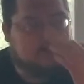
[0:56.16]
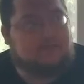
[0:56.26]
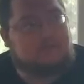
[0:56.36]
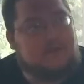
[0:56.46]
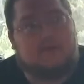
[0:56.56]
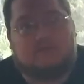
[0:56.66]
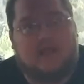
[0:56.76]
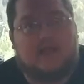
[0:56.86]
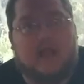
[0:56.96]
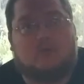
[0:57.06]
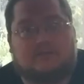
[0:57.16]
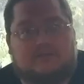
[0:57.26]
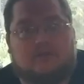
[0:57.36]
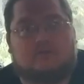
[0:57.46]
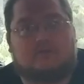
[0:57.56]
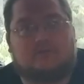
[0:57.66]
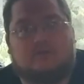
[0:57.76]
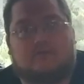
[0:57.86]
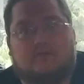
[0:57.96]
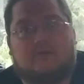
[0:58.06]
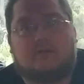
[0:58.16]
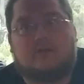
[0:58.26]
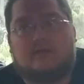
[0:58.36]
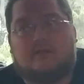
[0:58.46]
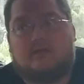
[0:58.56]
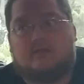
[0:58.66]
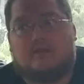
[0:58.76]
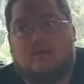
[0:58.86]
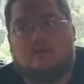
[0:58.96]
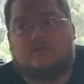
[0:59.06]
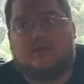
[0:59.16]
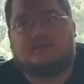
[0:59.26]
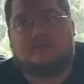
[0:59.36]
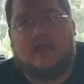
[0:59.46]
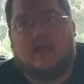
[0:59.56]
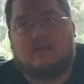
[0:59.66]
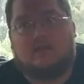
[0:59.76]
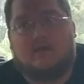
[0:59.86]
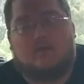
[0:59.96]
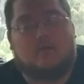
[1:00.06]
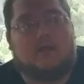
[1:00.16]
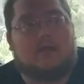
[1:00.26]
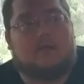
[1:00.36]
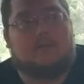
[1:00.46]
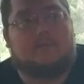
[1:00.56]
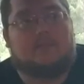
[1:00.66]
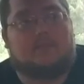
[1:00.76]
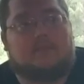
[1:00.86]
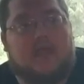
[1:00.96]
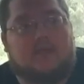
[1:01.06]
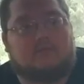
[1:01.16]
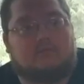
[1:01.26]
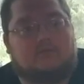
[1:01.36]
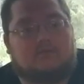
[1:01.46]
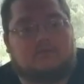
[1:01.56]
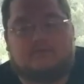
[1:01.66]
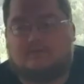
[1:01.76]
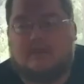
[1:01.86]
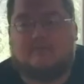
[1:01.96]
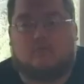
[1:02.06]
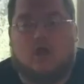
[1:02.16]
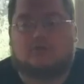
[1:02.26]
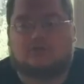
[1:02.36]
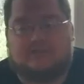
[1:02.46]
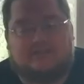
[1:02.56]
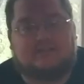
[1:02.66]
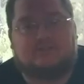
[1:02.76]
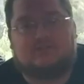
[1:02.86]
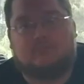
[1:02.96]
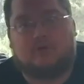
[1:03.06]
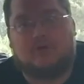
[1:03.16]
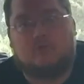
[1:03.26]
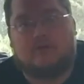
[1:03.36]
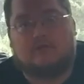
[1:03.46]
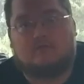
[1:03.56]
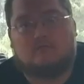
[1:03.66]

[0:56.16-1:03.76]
at the speed of light out with the Silver Surfer. Things of that, that Steve Rogers isn't superhuman.